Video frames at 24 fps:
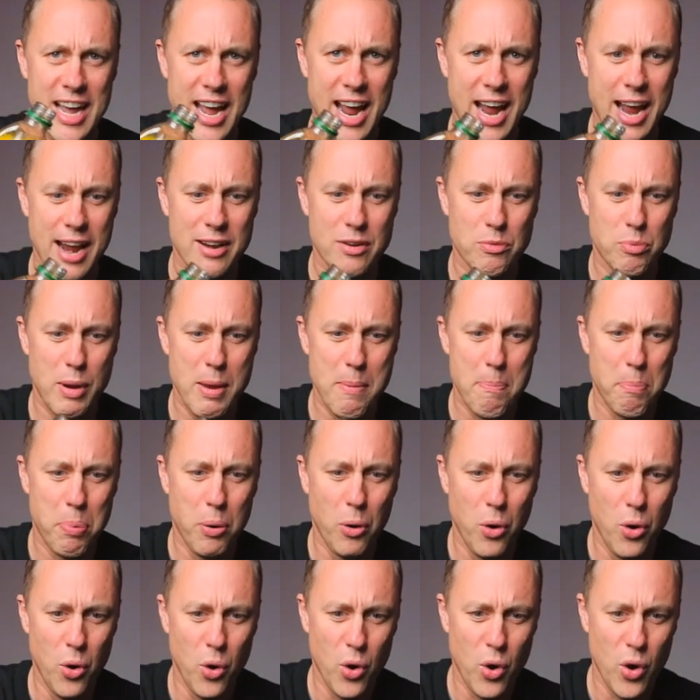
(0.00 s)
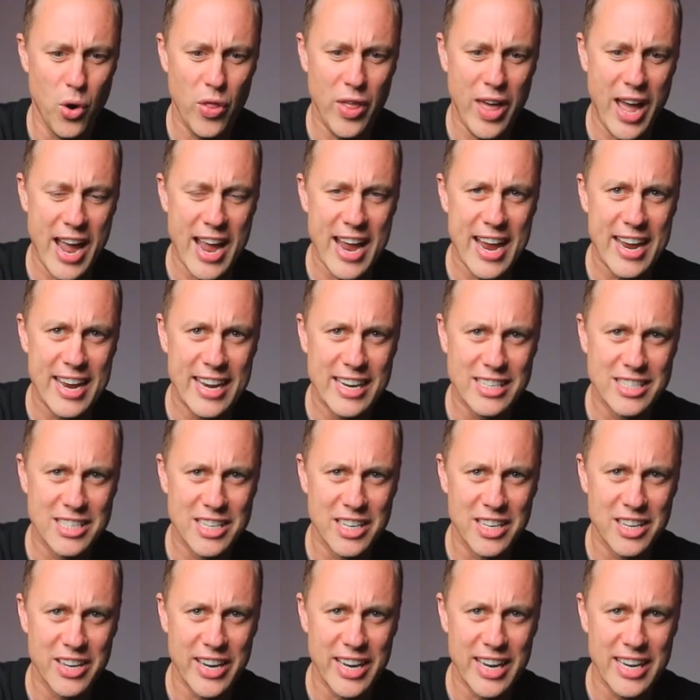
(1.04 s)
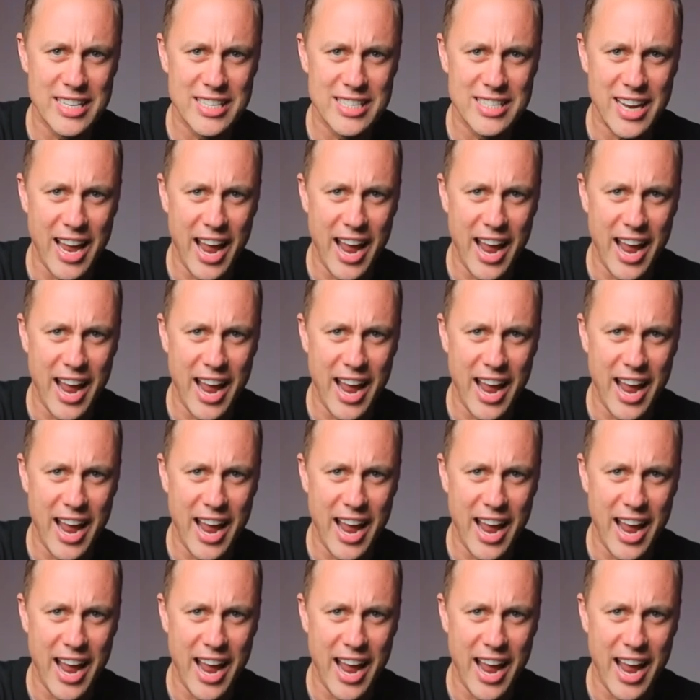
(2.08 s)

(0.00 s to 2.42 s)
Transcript: and we pour that into it.